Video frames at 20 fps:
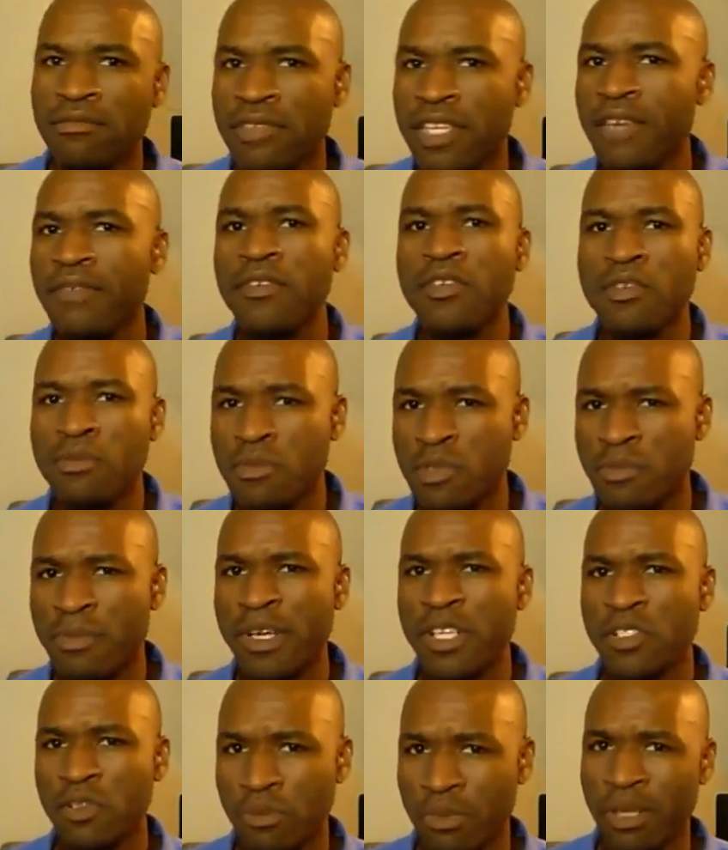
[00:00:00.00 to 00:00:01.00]
give you some
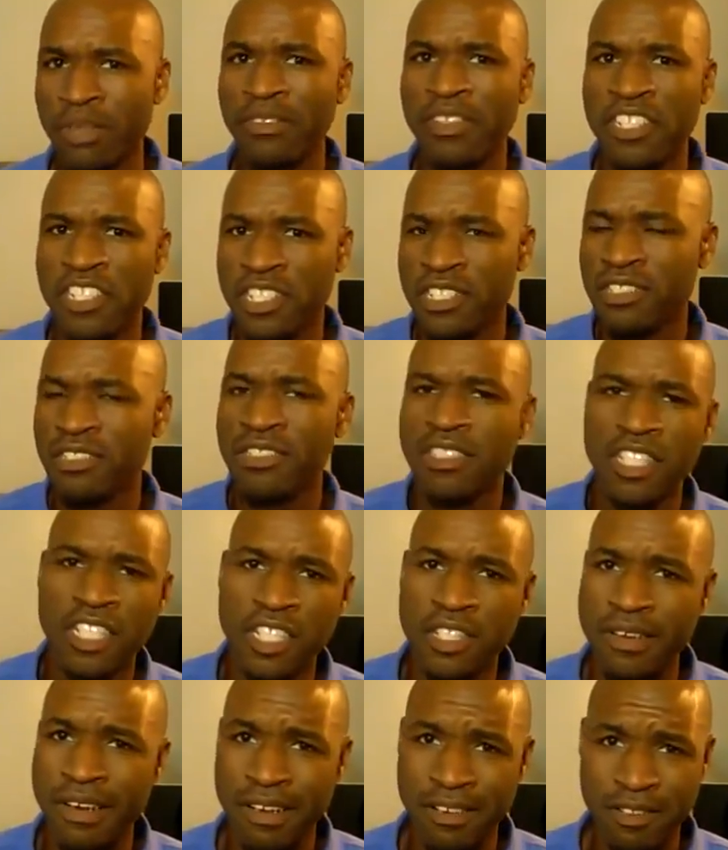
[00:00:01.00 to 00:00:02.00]
special privileges and
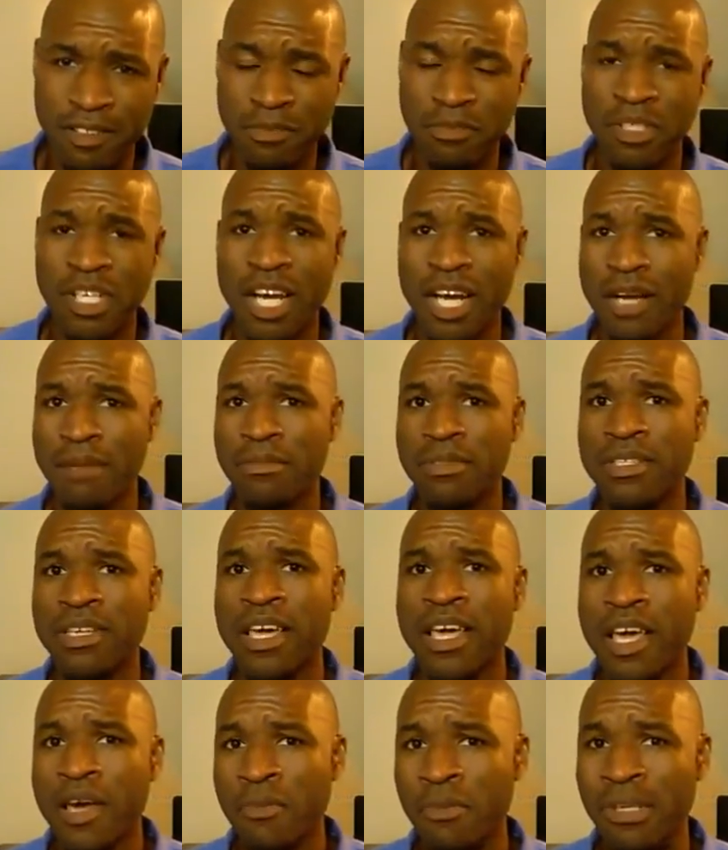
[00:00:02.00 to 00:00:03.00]
send you out on some jobs.
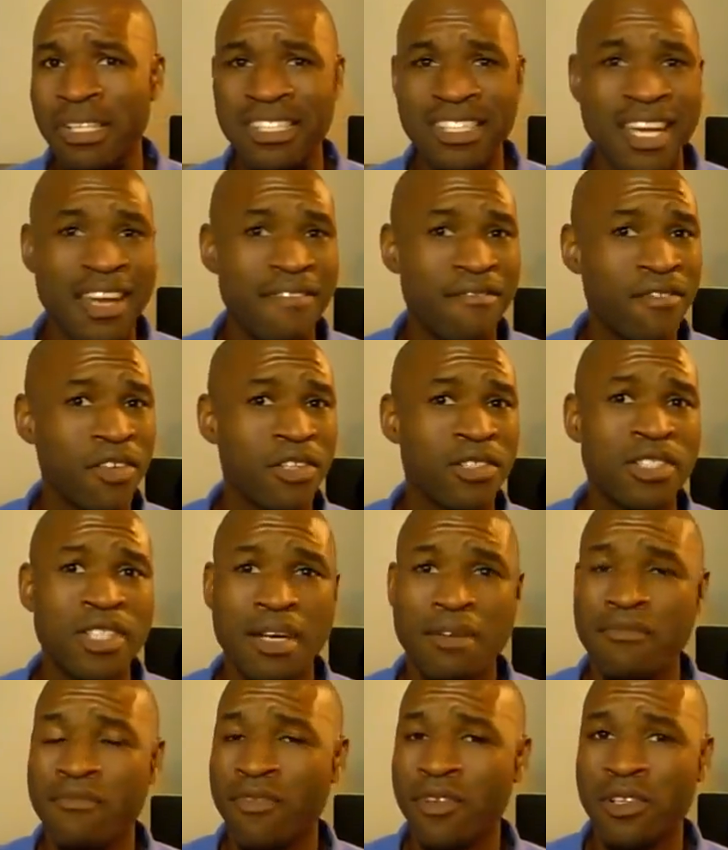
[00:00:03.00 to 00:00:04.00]
But it's kind of first
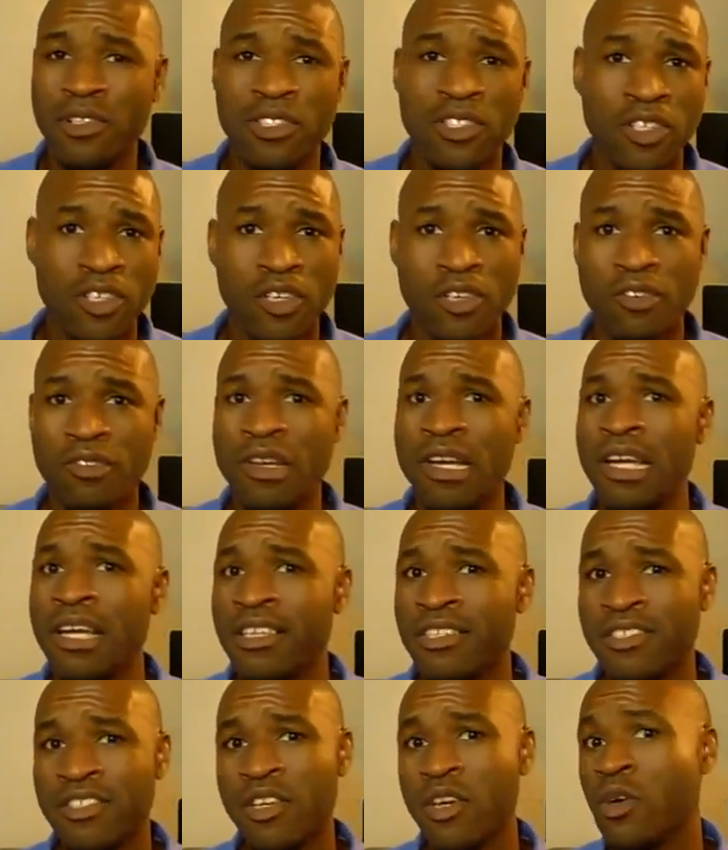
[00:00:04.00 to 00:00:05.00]
come, first serve.
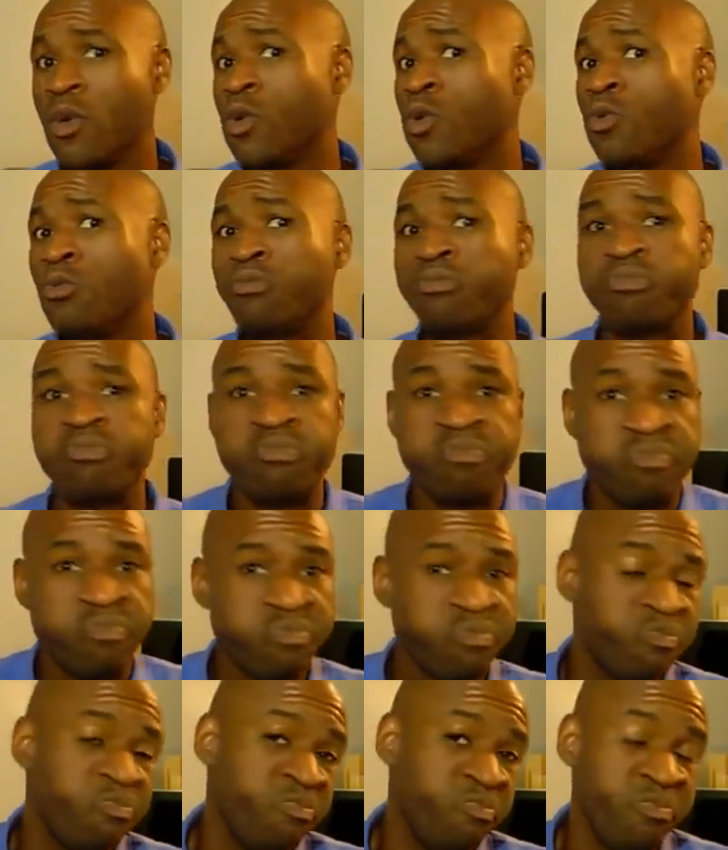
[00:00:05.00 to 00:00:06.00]
So
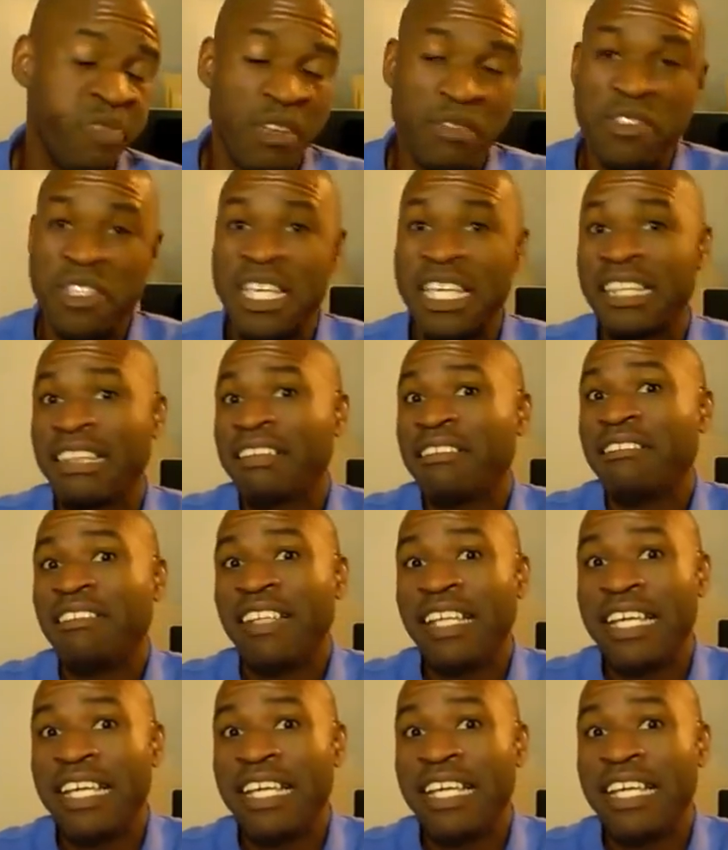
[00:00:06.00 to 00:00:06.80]
if you get there